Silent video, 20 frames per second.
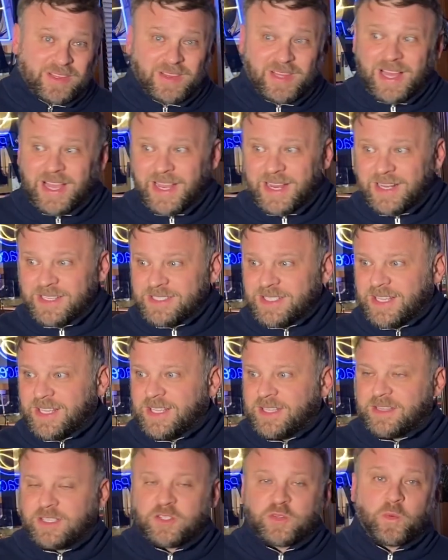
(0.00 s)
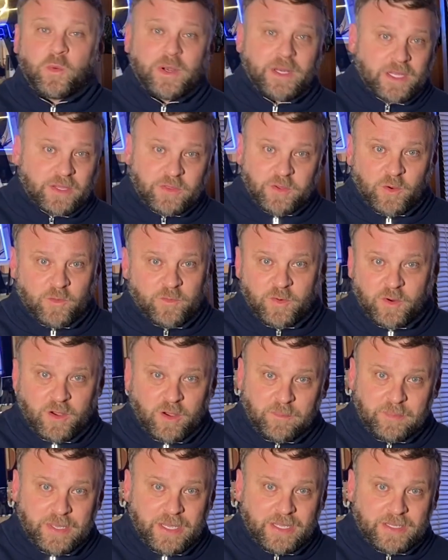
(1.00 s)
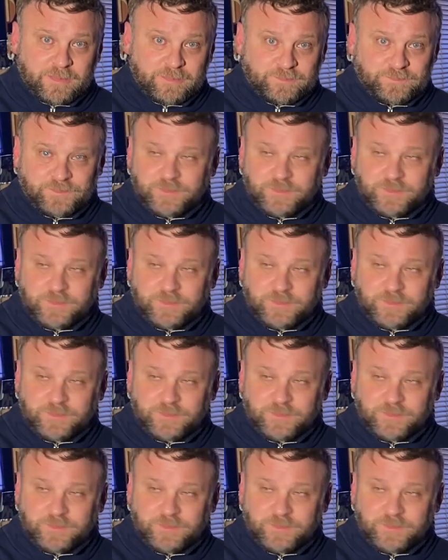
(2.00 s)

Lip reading: Lions and they get the 20th overall pick,